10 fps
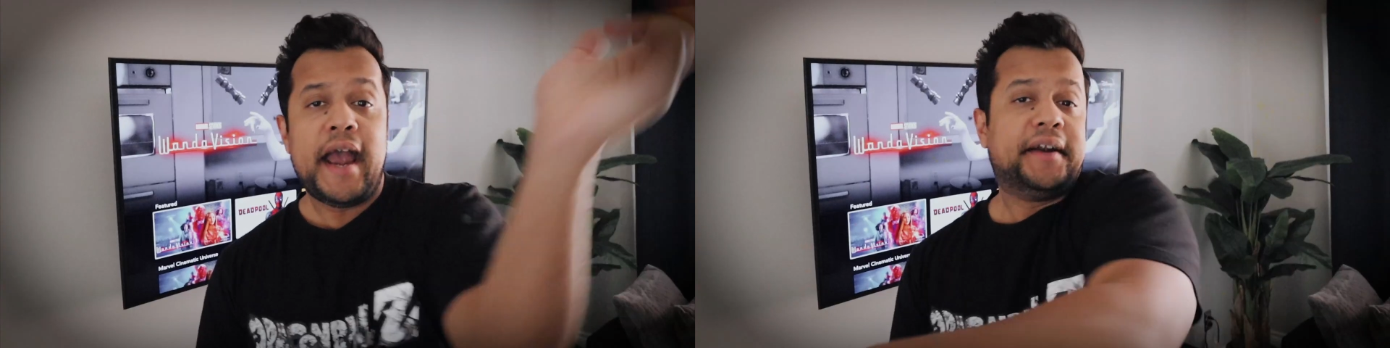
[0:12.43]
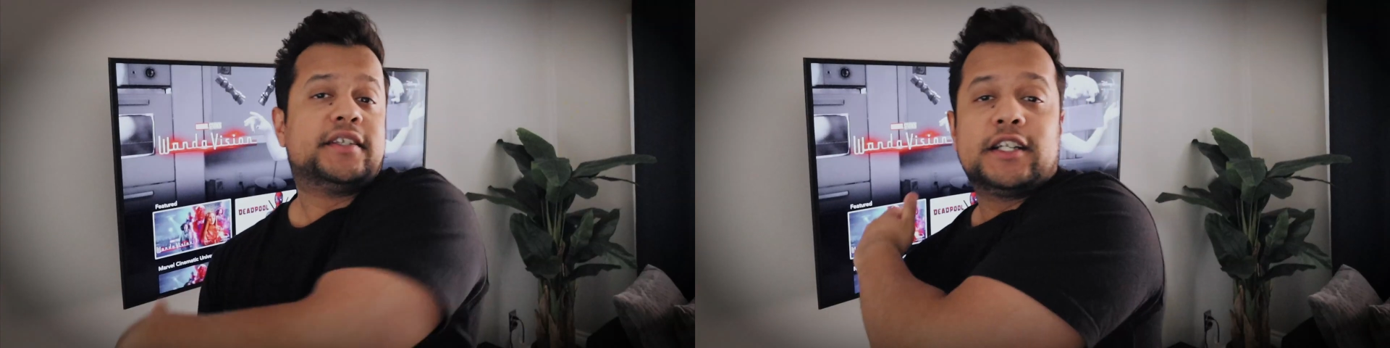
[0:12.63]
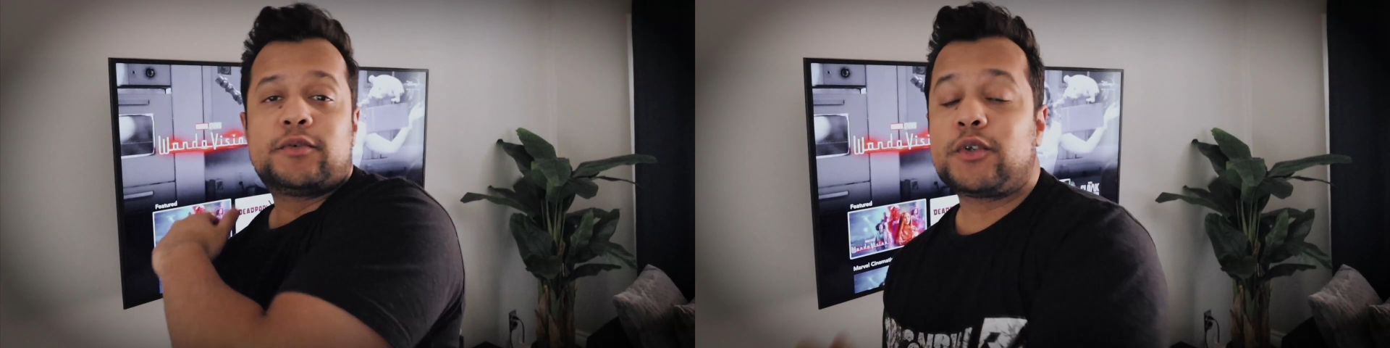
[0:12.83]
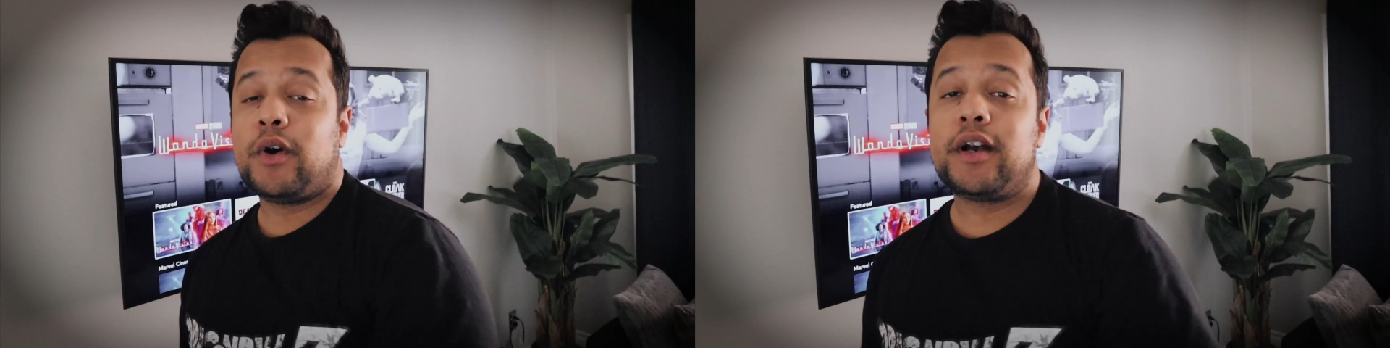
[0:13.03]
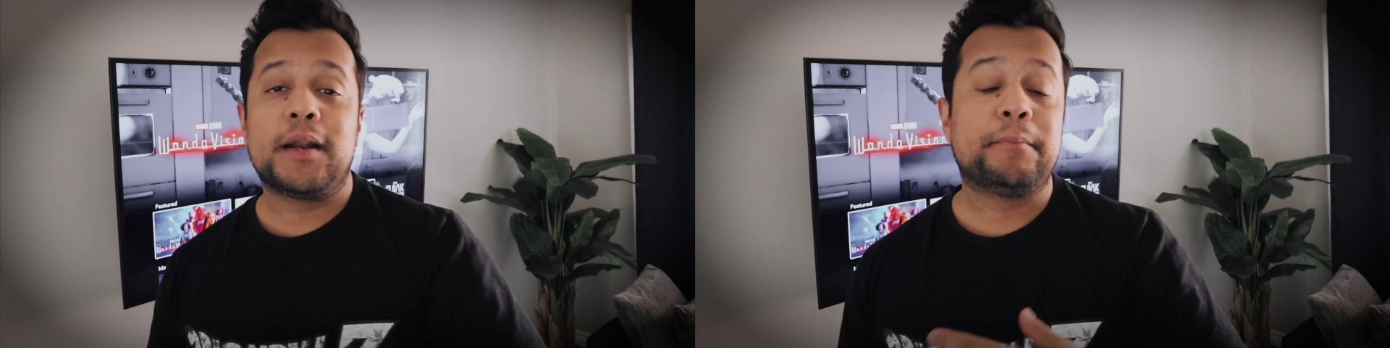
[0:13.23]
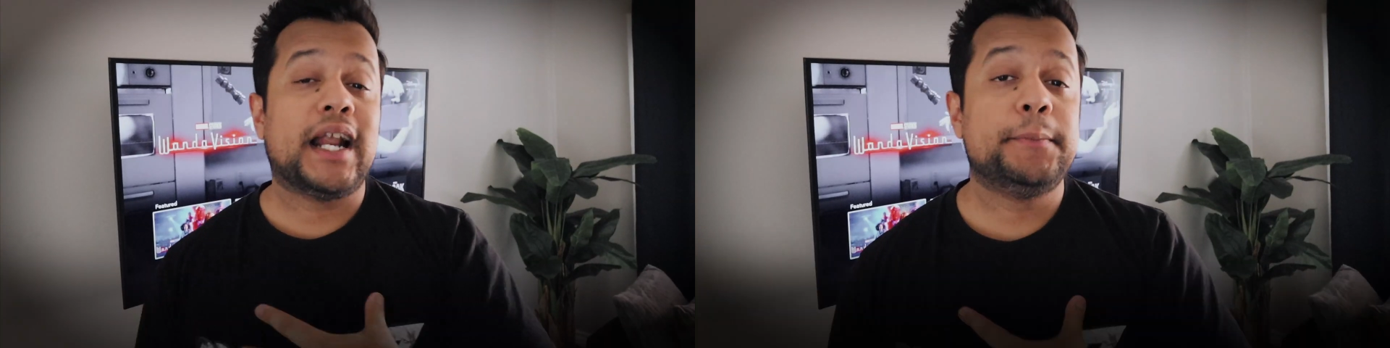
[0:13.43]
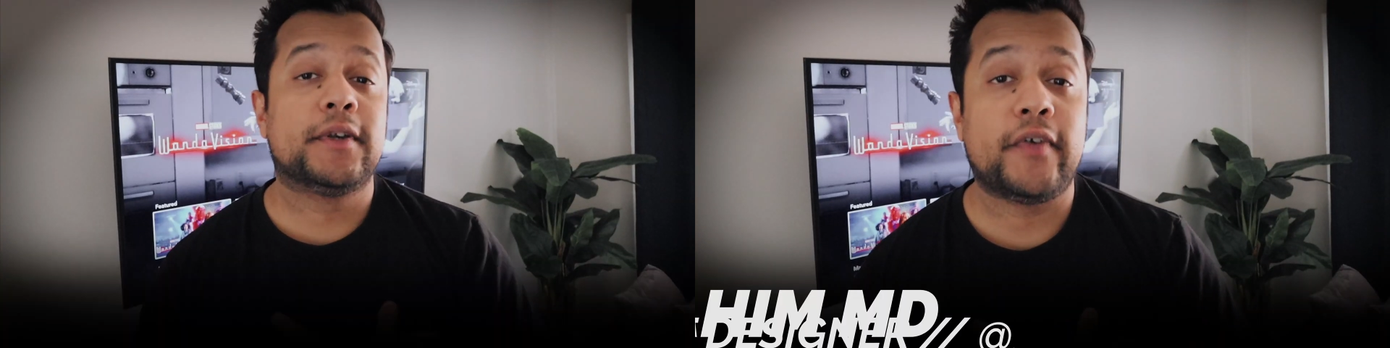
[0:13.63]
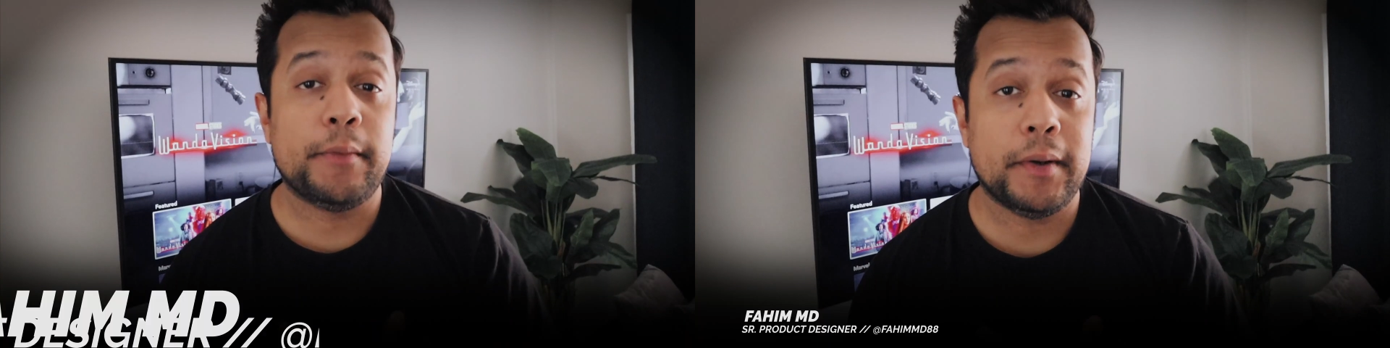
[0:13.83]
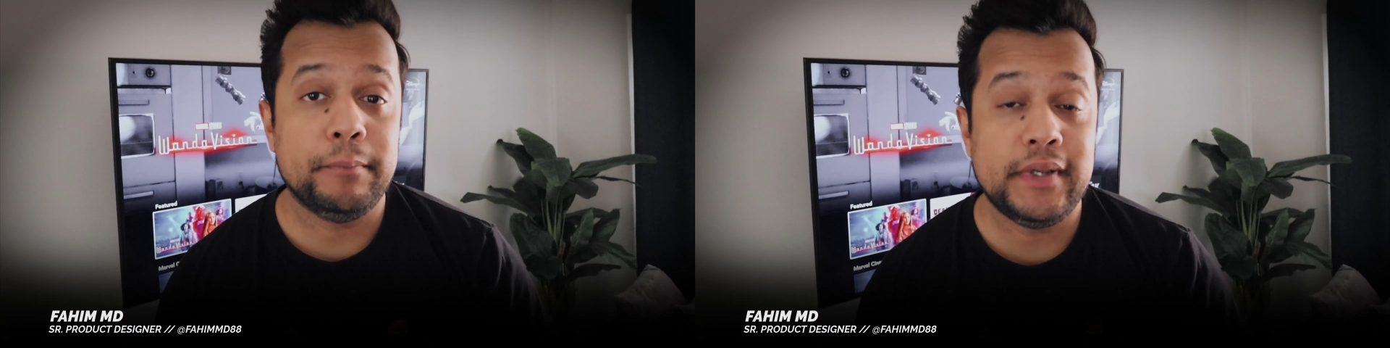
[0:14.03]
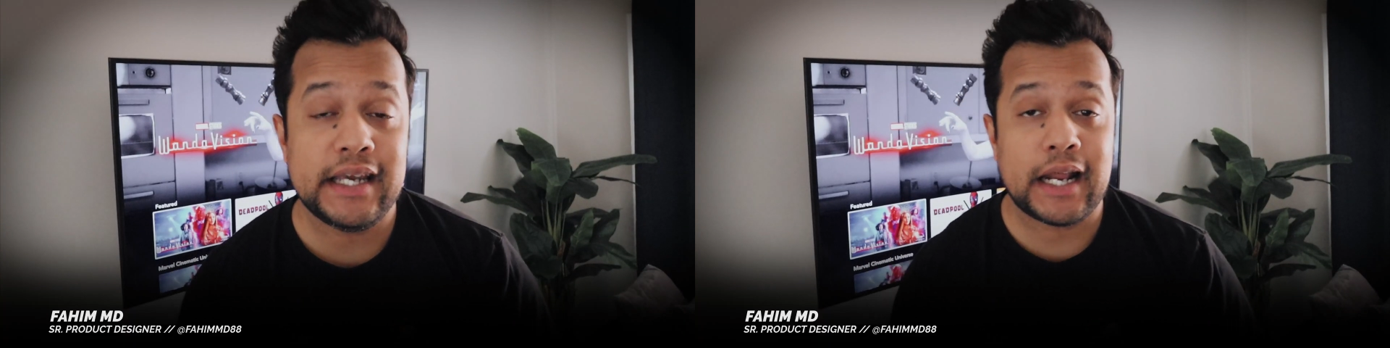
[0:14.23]
Hey designers, what's going on? My name is
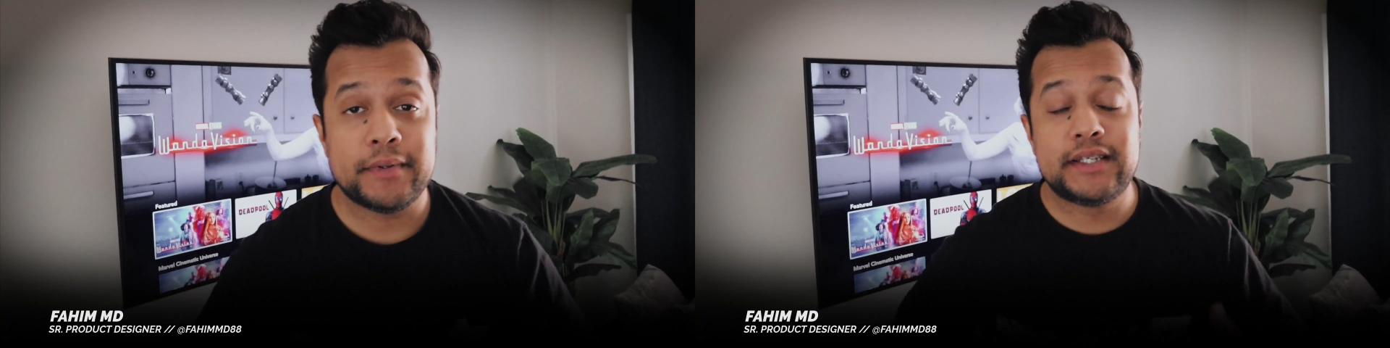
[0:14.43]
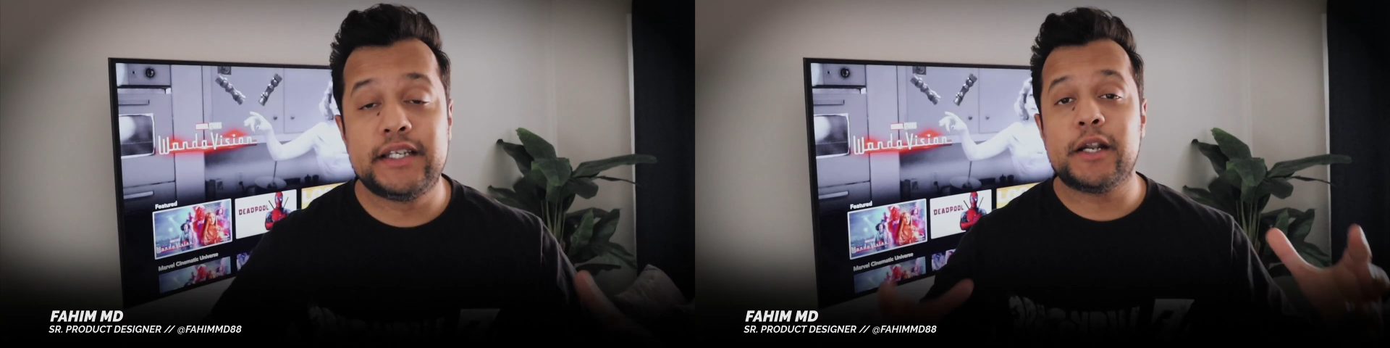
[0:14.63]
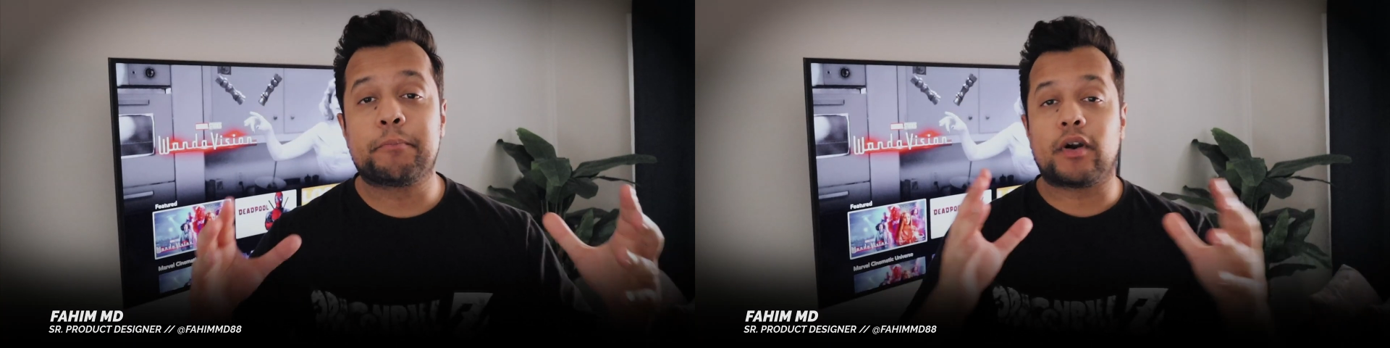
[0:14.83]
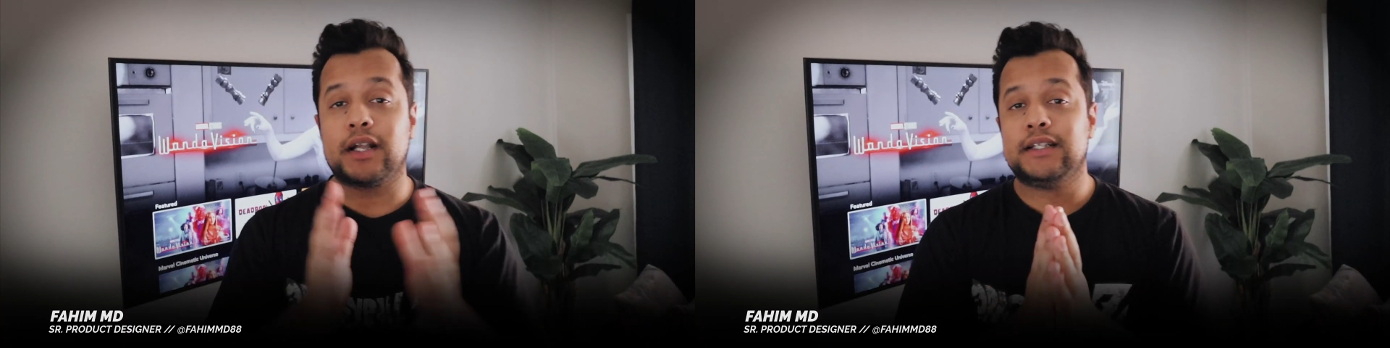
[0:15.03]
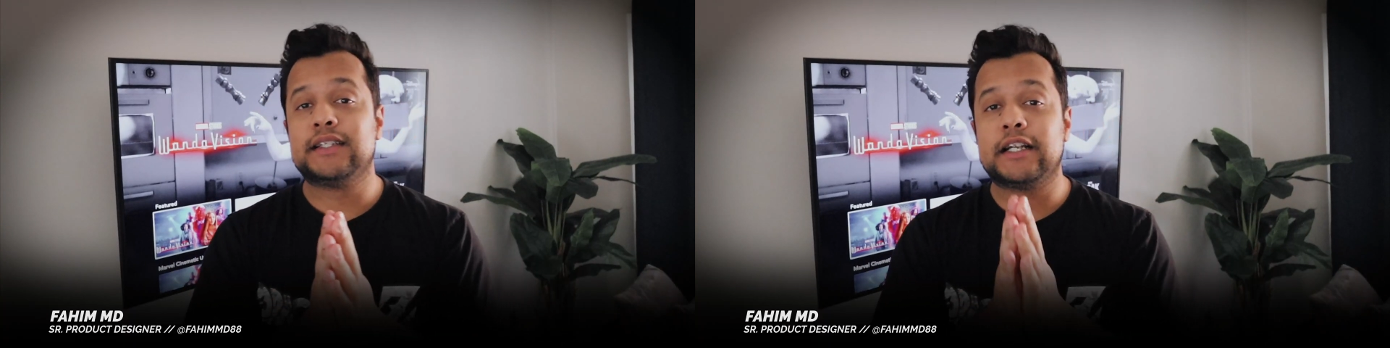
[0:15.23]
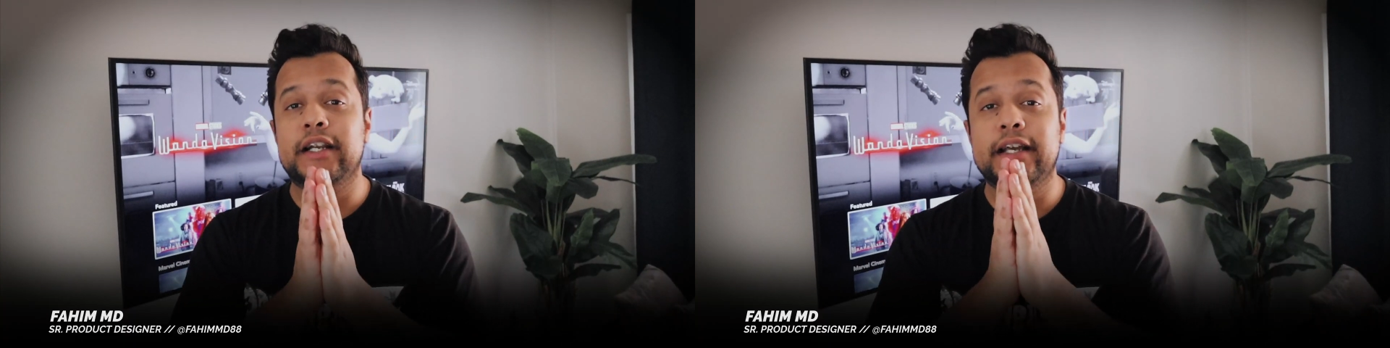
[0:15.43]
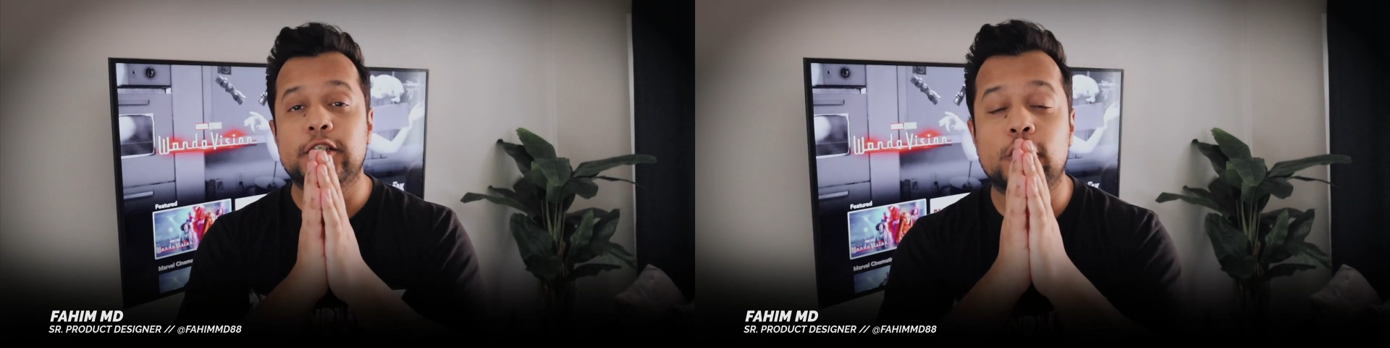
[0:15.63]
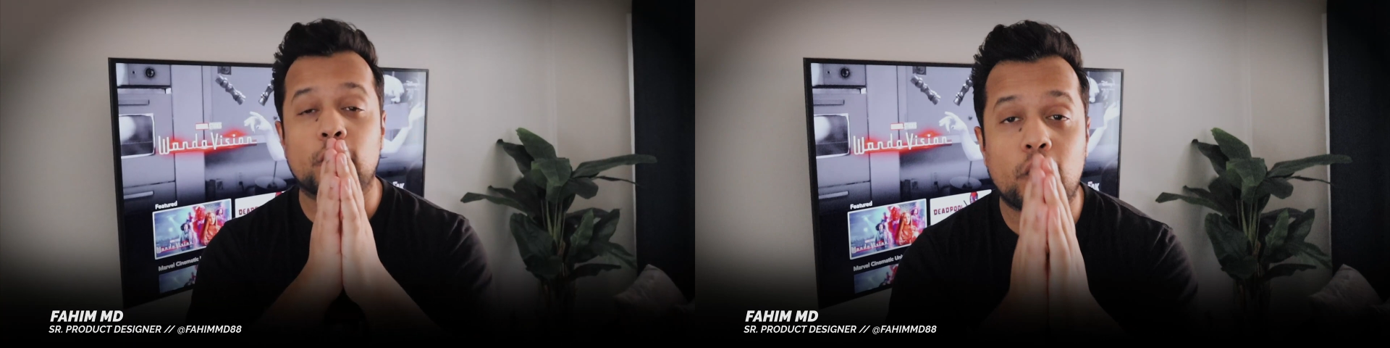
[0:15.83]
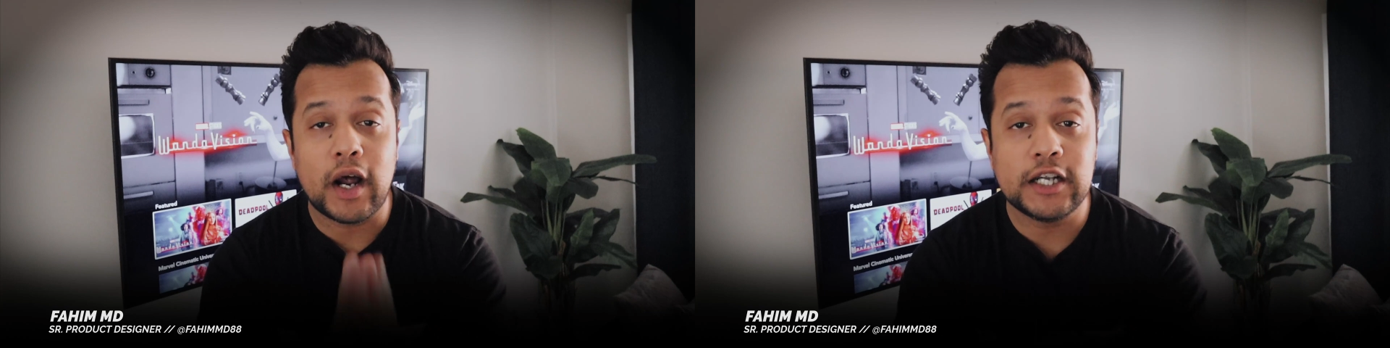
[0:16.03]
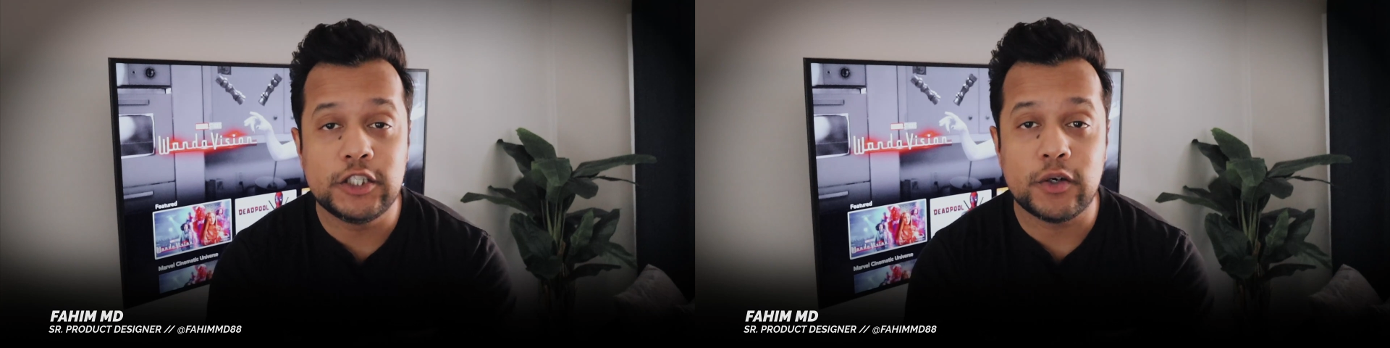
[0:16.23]
5MD and I'm a senior product designer in
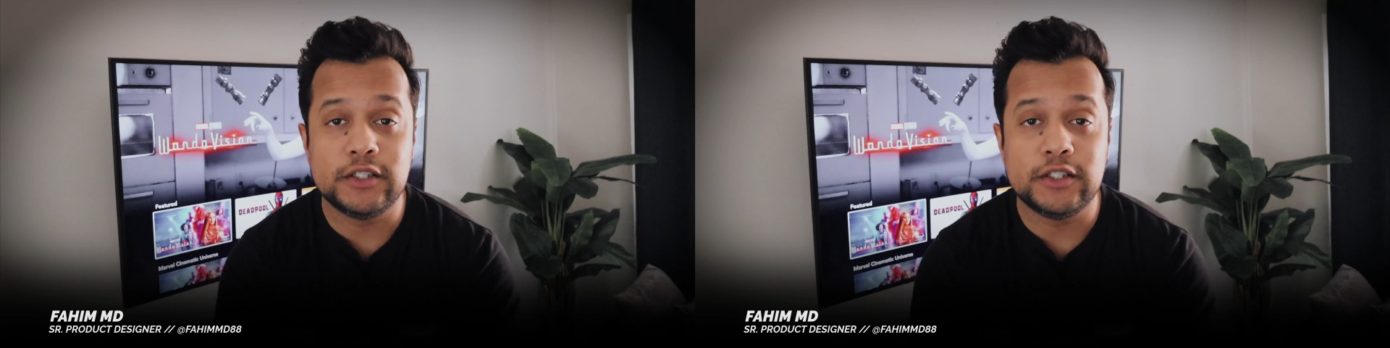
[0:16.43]
Toronto,